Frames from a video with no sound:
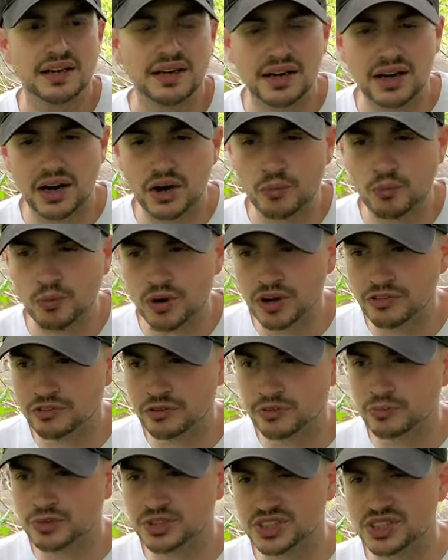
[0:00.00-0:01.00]
One of
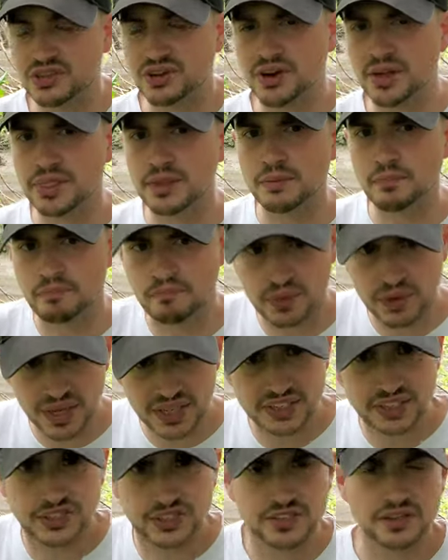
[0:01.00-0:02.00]
them was called the
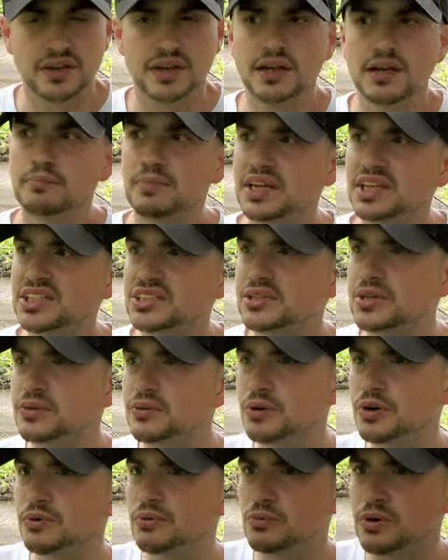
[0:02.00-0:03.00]
bitch. Basically
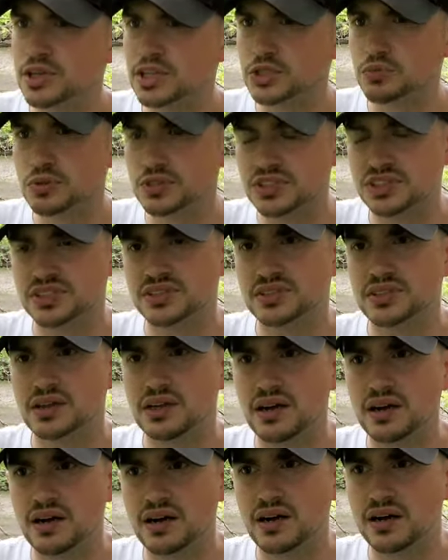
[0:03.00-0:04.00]
what it was
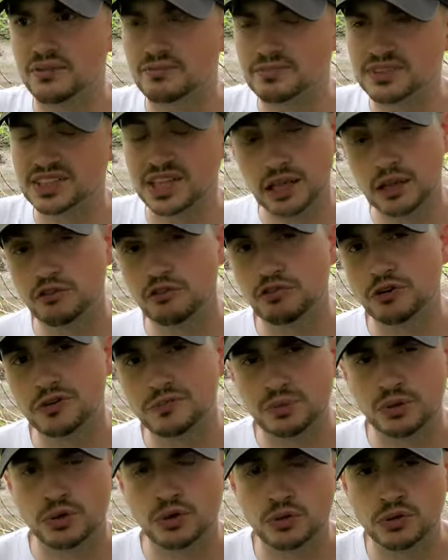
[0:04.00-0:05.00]

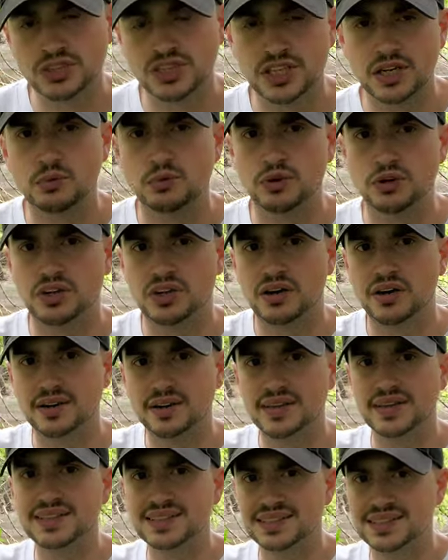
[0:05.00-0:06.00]
telephone poles that were
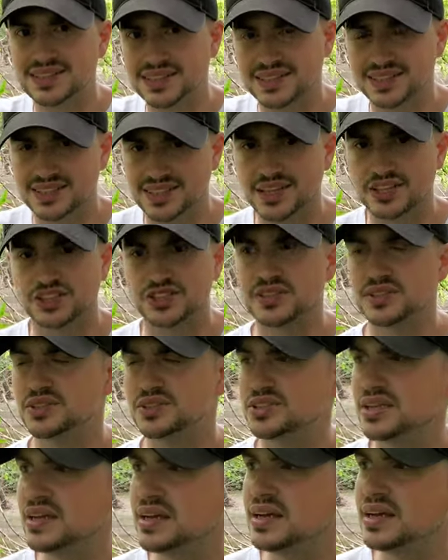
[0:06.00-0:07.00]
cut into
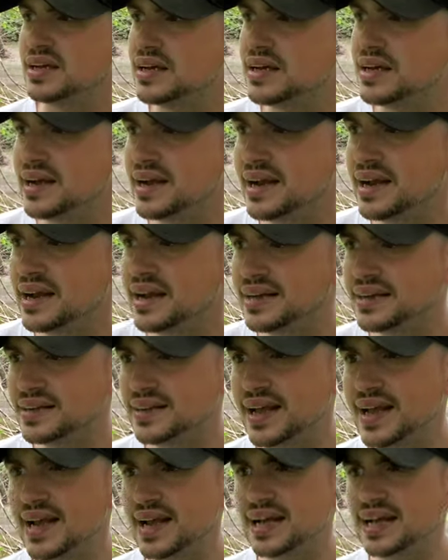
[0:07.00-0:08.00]
sections. And
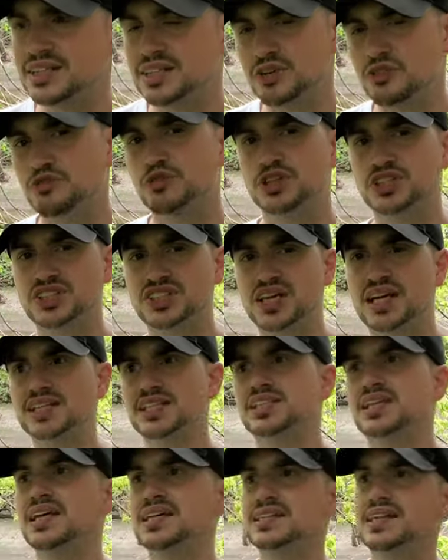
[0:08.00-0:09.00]
they had different
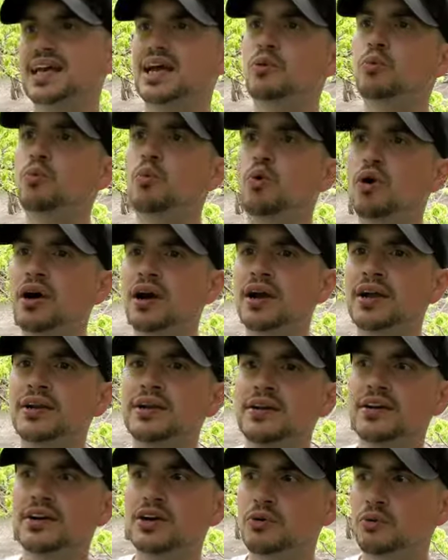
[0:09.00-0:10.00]
sizes, like they had one
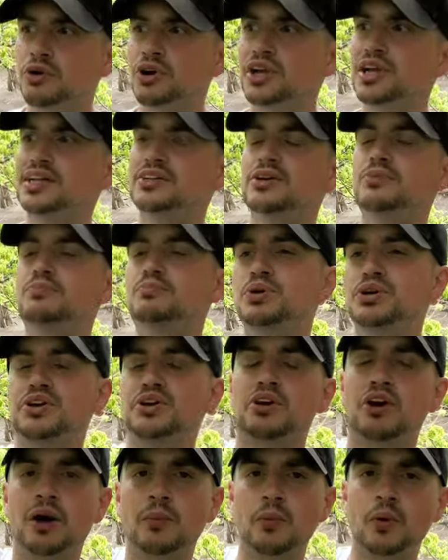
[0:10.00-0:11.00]
where you had to put
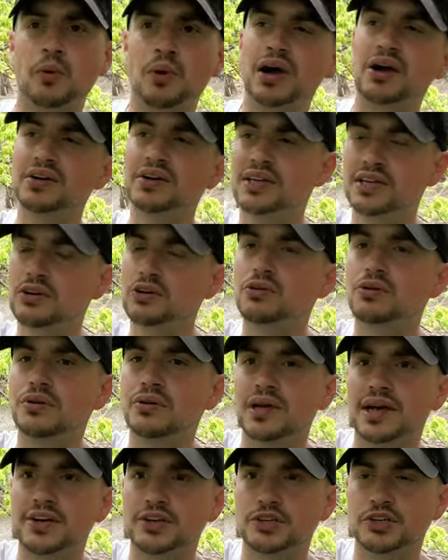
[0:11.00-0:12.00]
your arm around it and
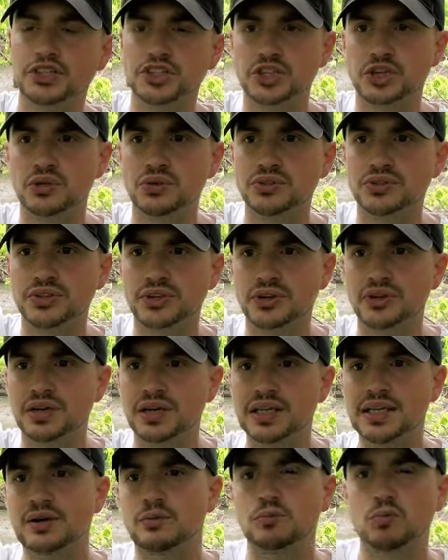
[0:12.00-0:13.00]
hold on your shoulder
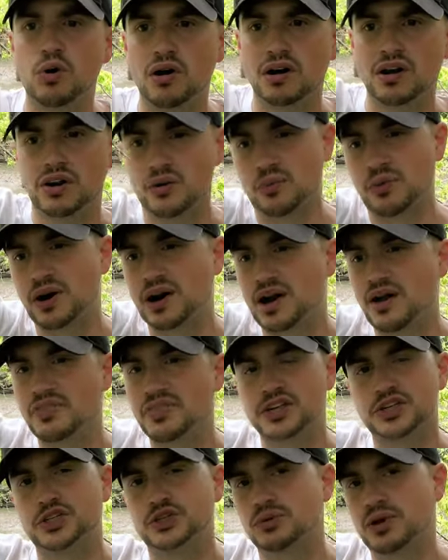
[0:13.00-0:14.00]
and then walk
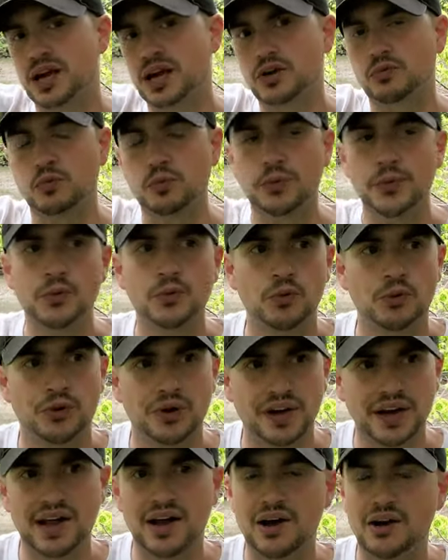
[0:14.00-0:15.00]
around the track where we
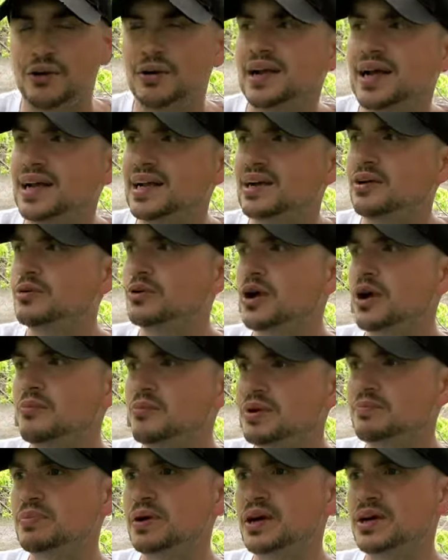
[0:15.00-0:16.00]
work out, and I don't know how
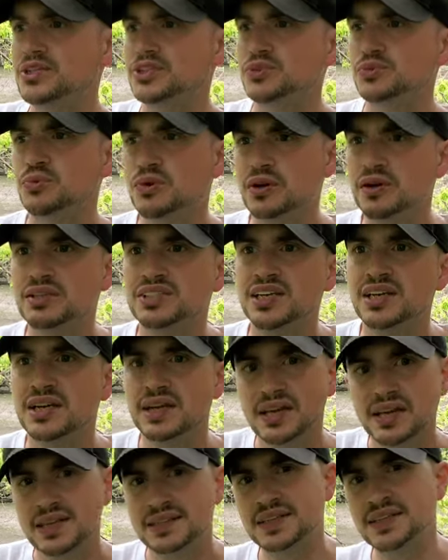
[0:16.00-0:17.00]
many pounds it was.
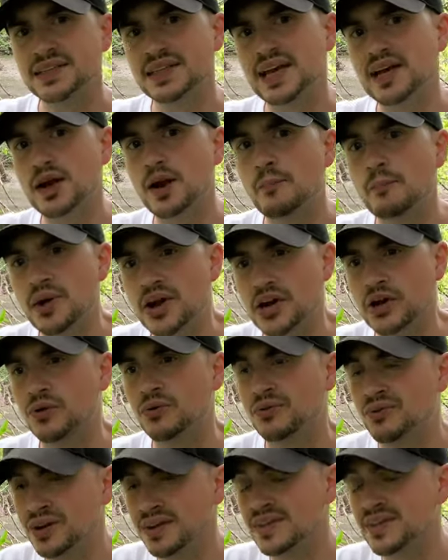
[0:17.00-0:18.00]
And then they had a bigger
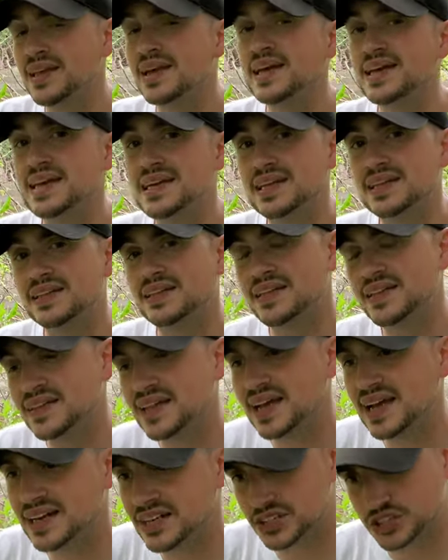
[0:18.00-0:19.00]
one, and then
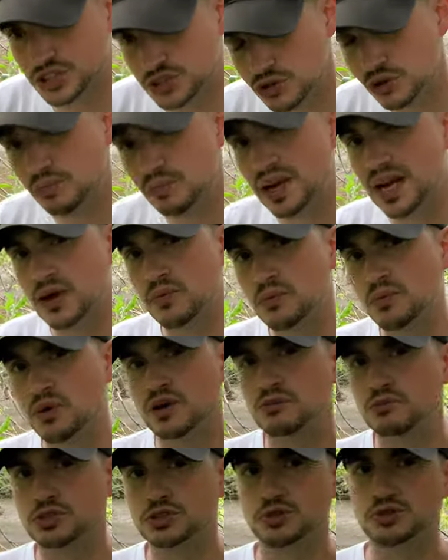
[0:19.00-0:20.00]
they had a two-man
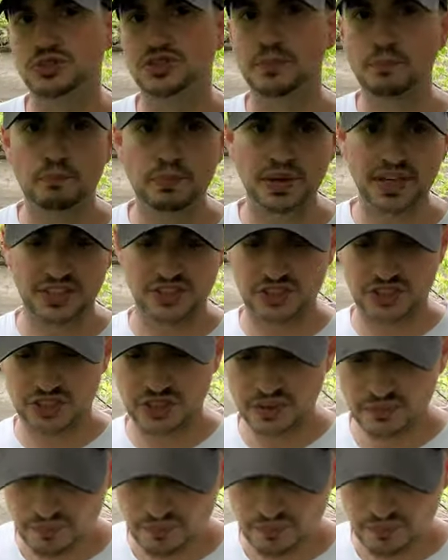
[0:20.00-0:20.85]
one, which was the bitch.